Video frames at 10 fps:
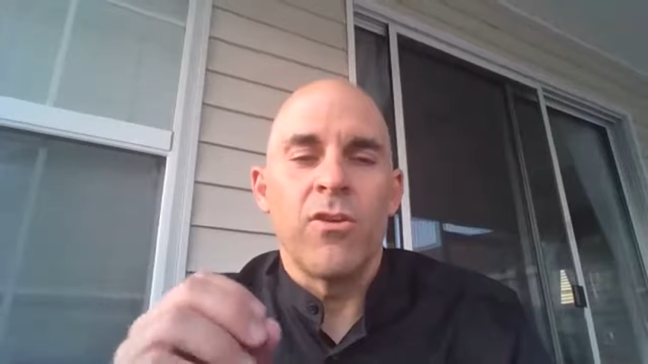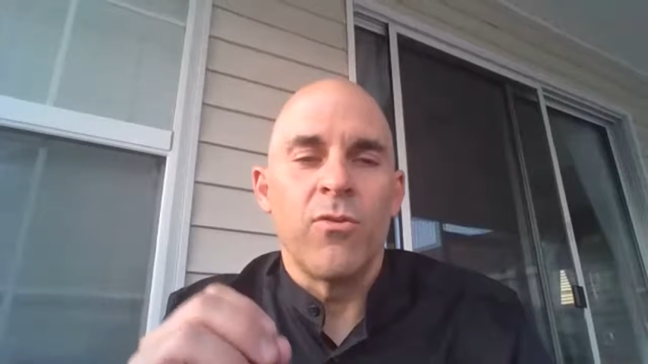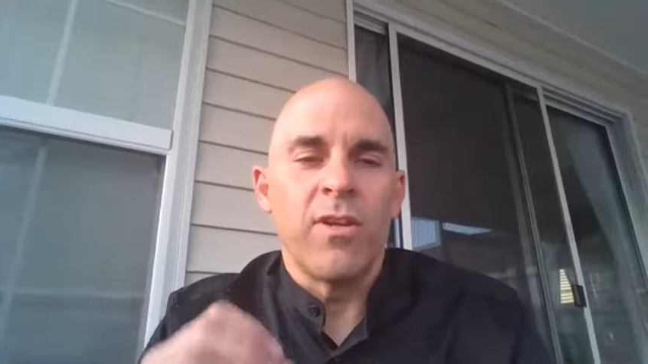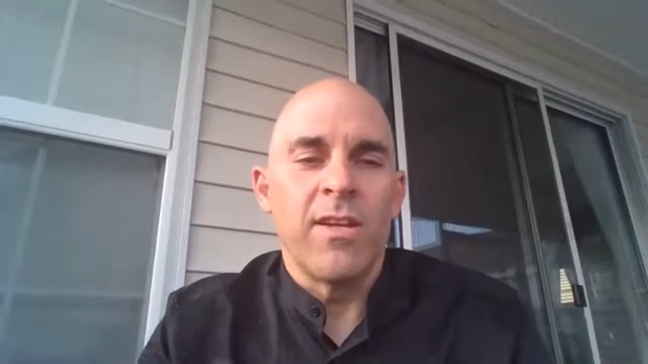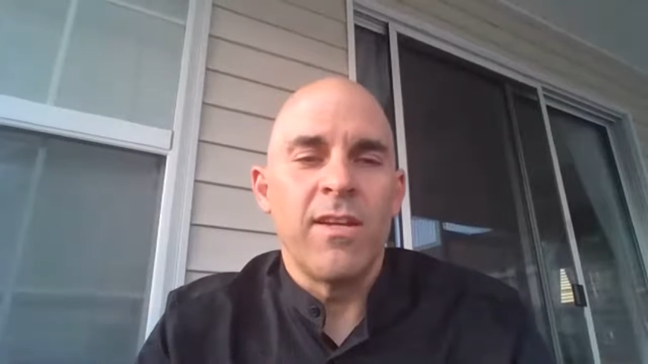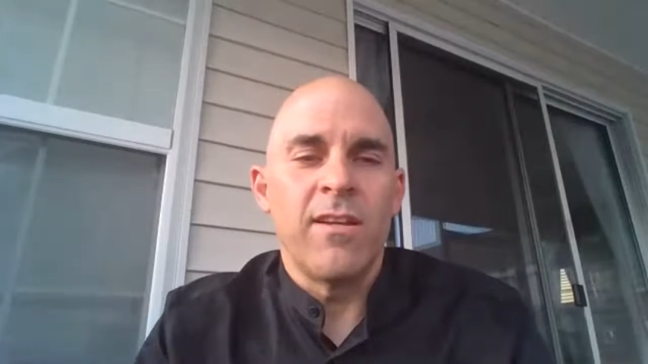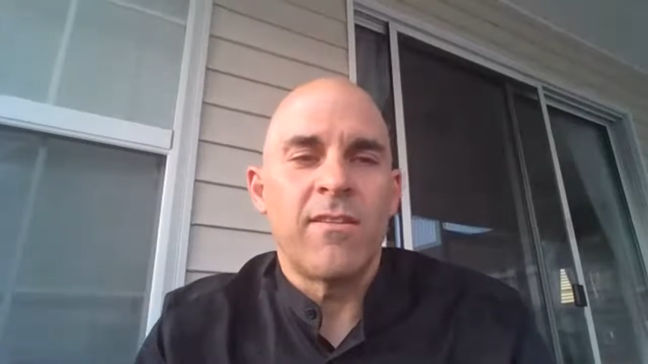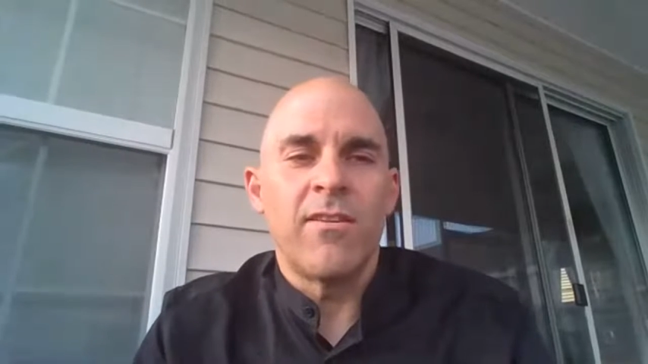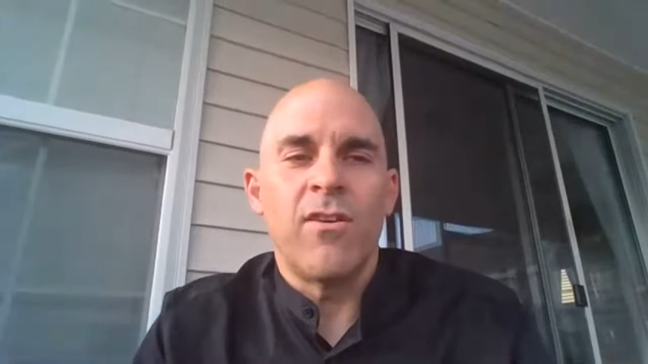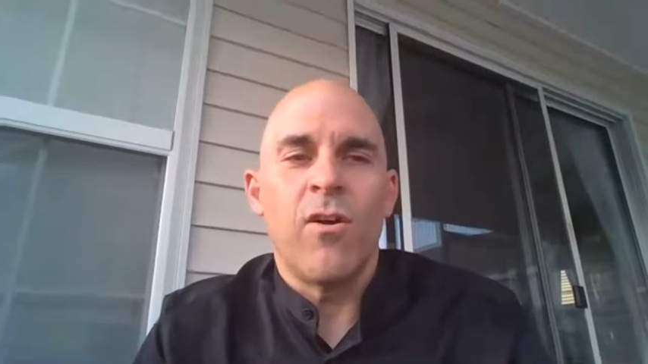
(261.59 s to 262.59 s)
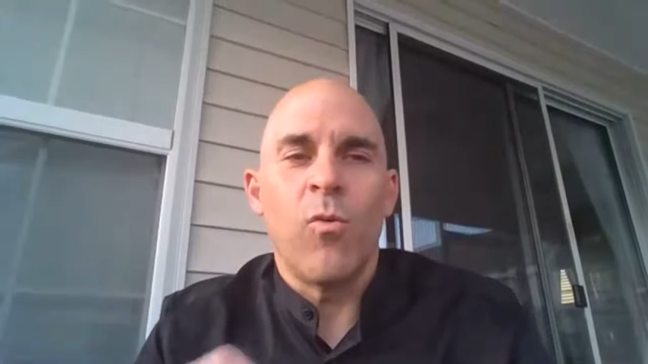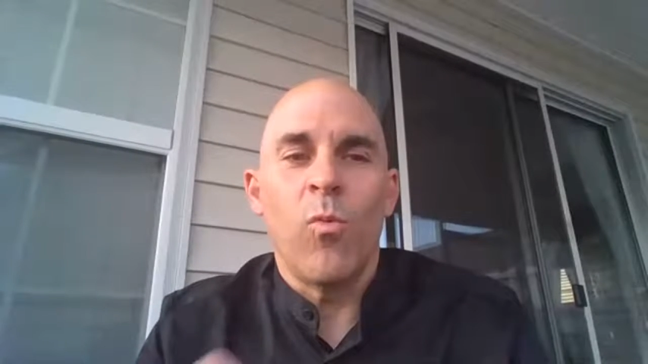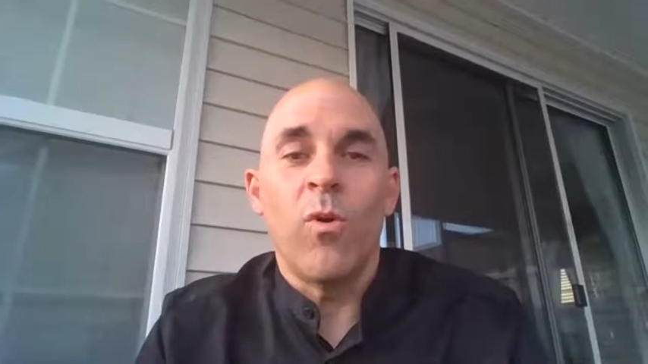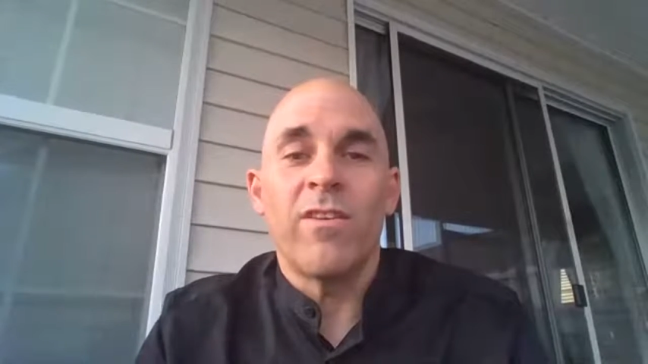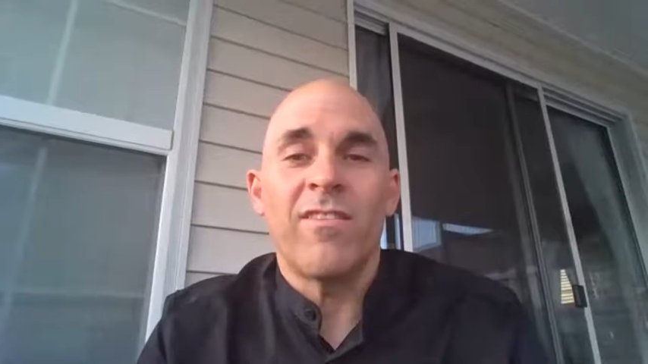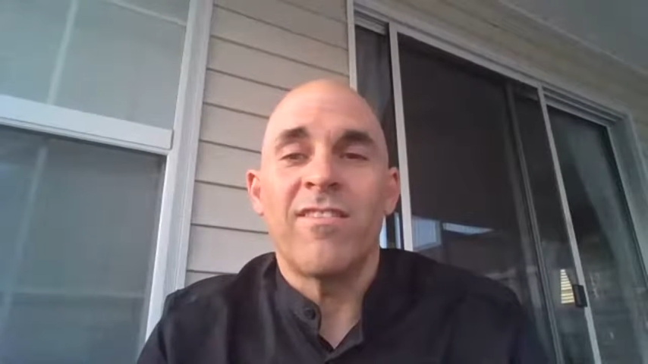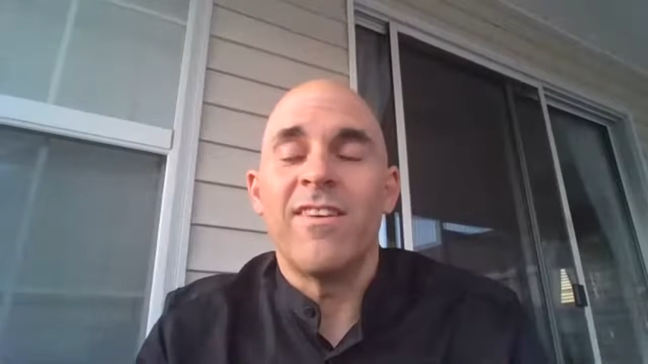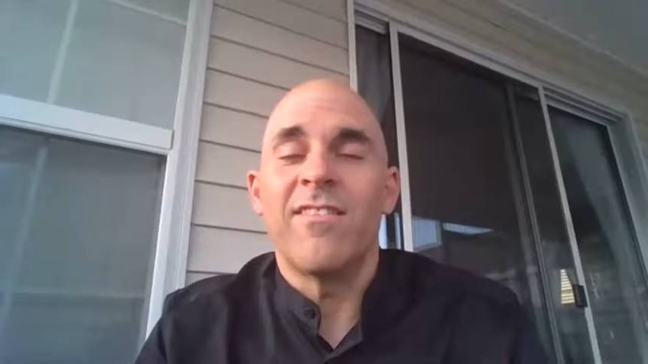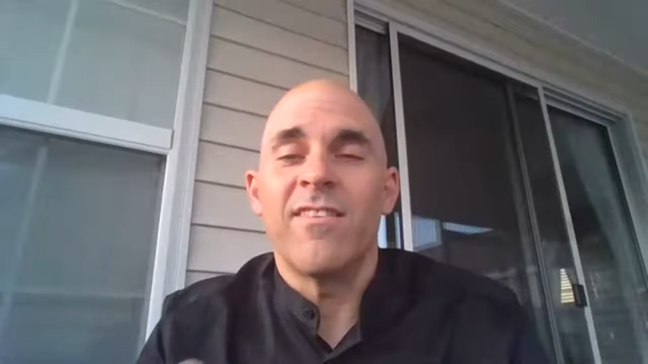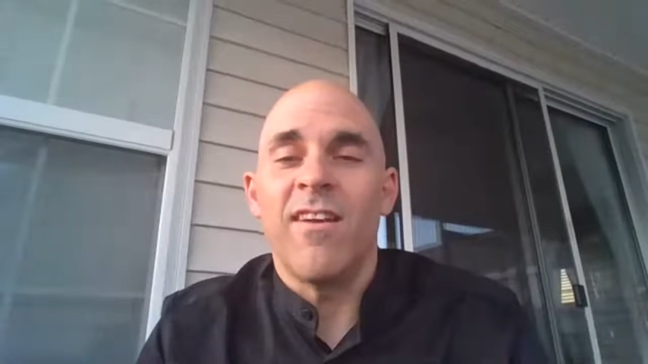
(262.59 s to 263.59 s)
You need to know what
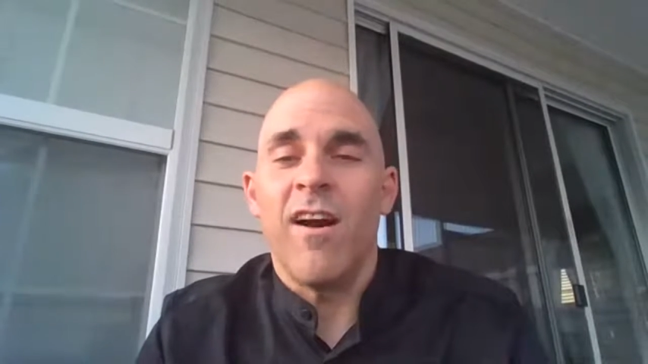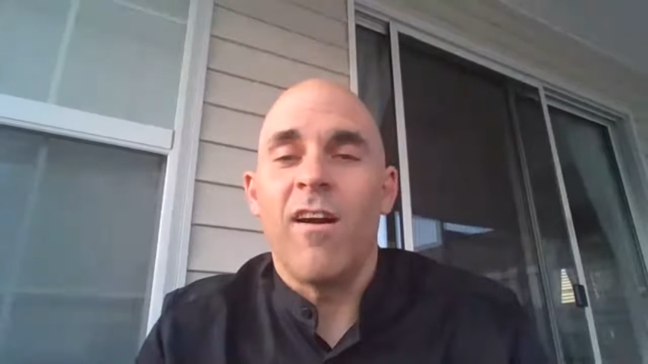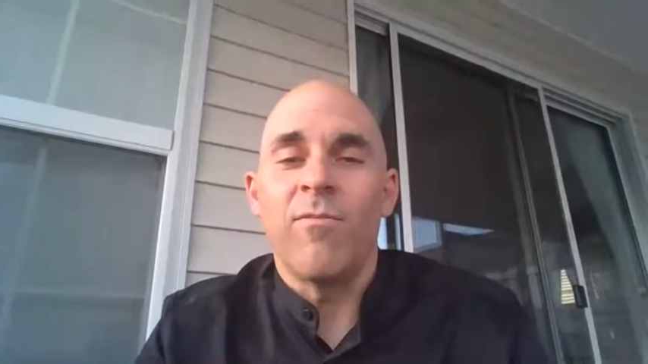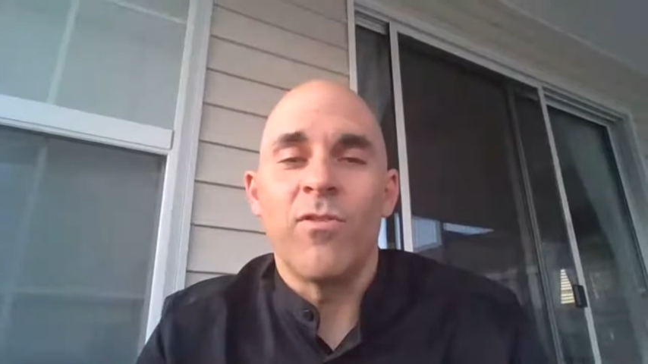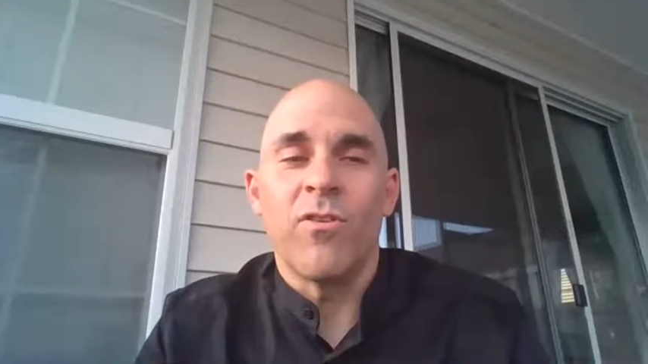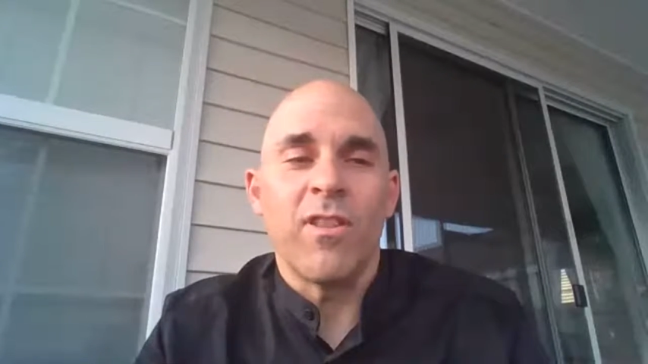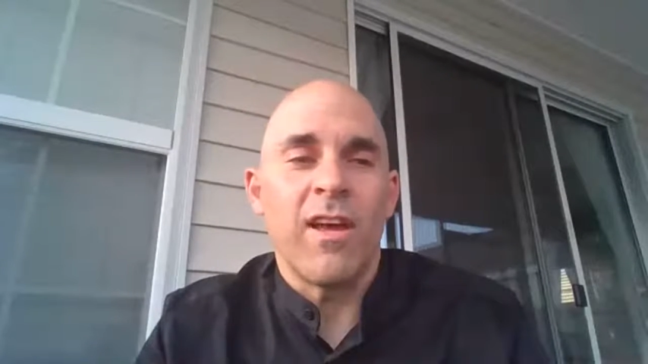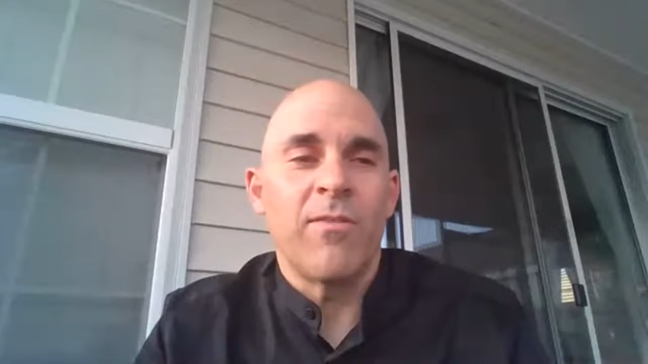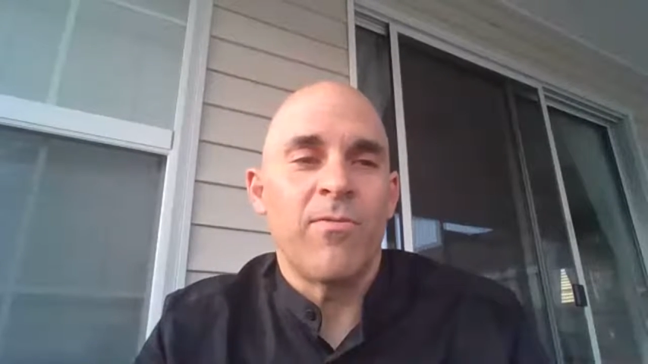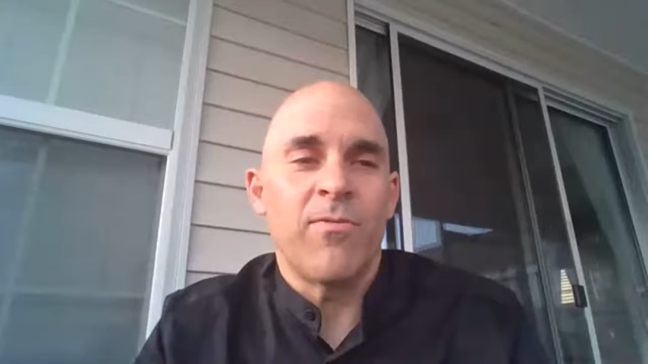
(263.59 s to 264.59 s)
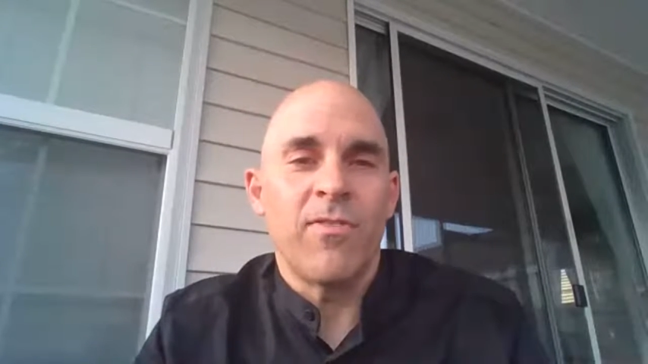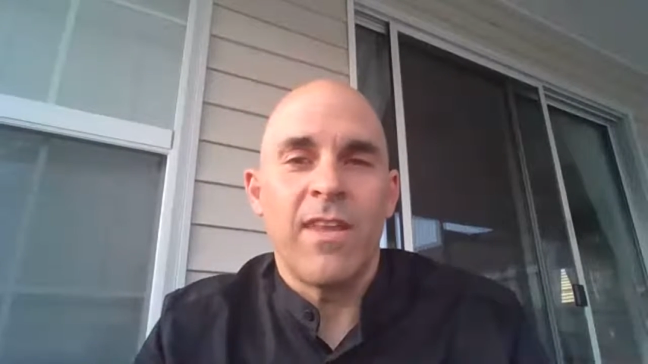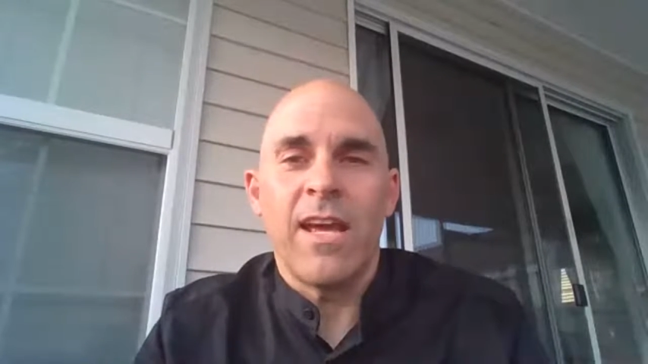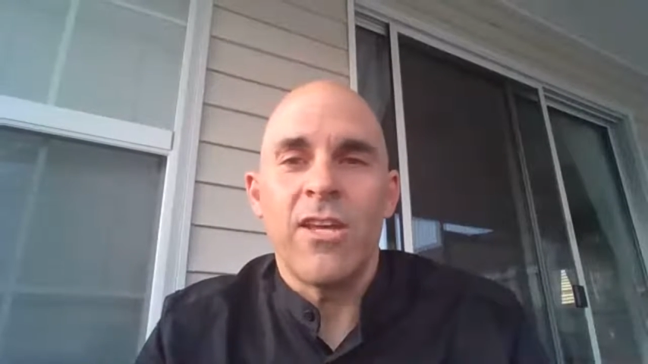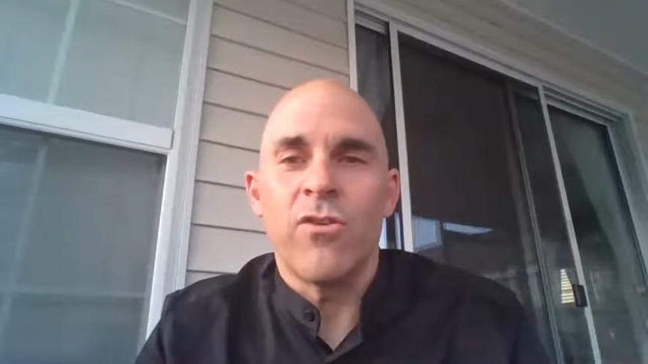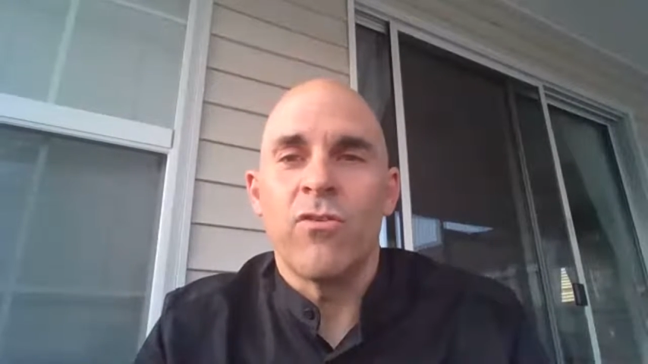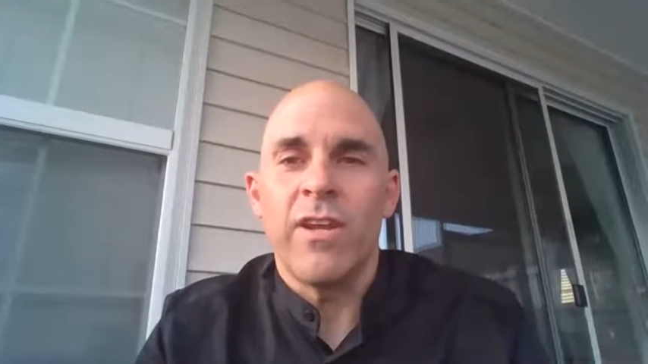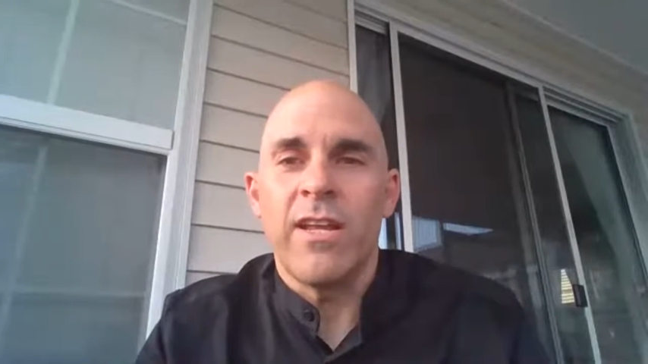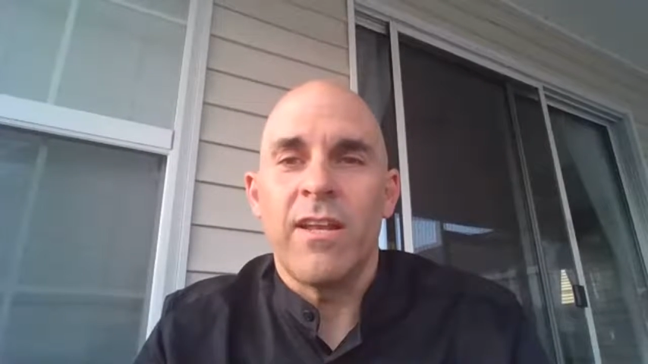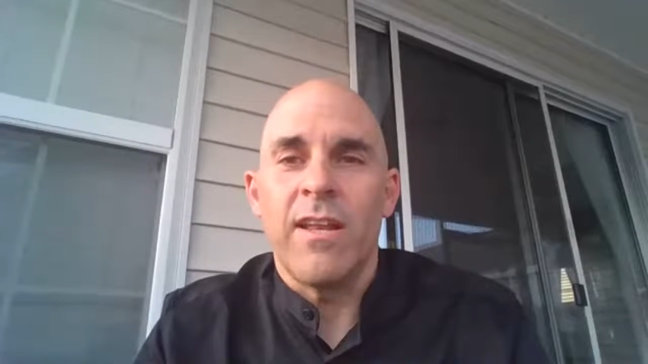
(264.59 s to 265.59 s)
season of your life that
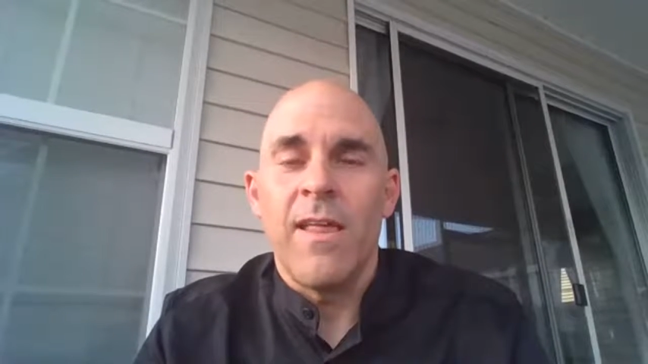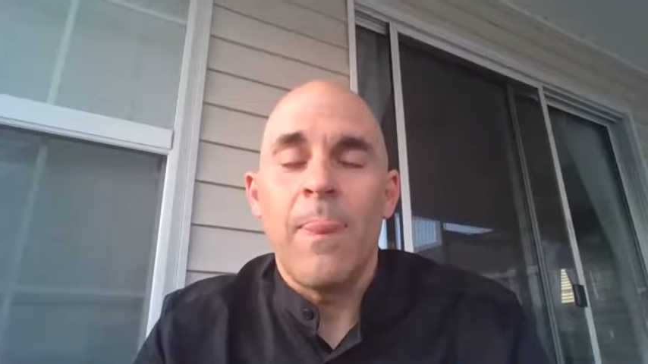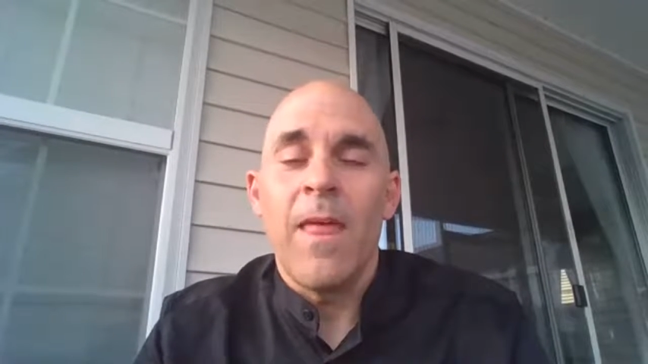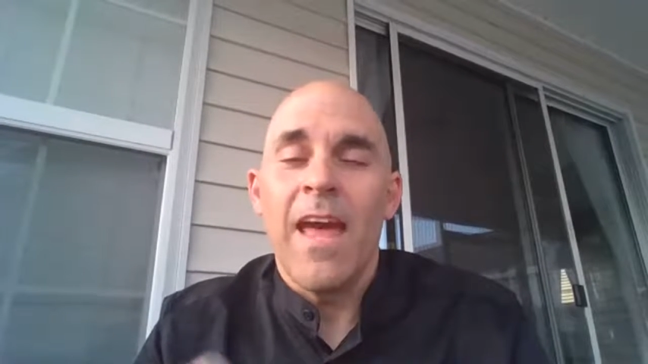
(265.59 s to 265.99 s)
you're in.